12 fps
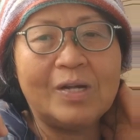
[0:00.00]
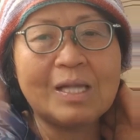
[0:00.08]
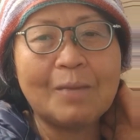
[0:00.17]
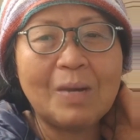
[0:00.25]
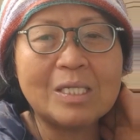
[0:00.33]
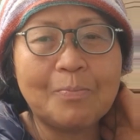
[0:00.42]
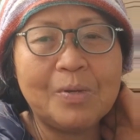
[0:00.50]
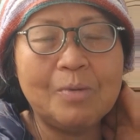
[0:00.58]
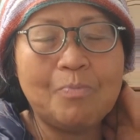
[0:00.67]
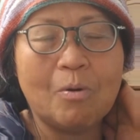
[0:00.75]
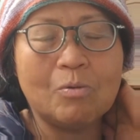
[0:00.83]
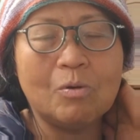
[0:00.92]
some other
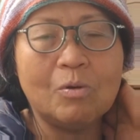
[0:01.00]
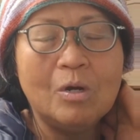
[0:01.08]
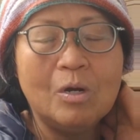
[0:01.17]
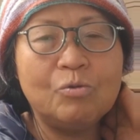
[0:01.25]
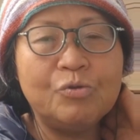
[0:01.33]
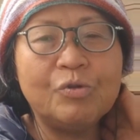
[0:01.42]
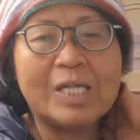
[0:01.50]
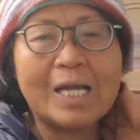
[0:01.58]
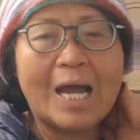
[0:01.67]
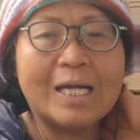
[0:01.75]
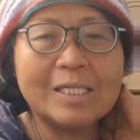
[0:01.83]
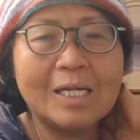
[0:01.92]
people who
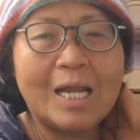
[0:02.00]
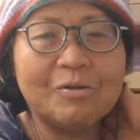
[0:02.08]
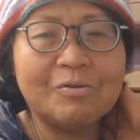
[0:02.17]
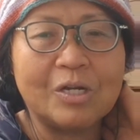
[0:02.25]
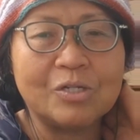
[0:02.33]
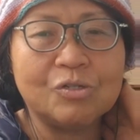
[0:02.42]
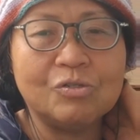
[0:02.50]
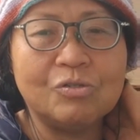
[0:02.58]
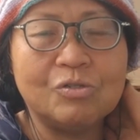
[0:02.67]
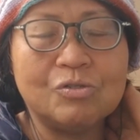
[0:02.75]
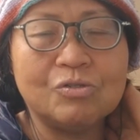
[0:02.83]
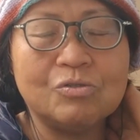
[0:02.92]
using other language
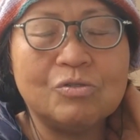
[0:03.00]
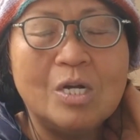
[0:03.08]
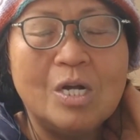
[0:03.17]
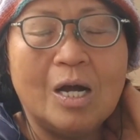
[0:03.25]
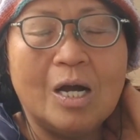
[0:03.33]
to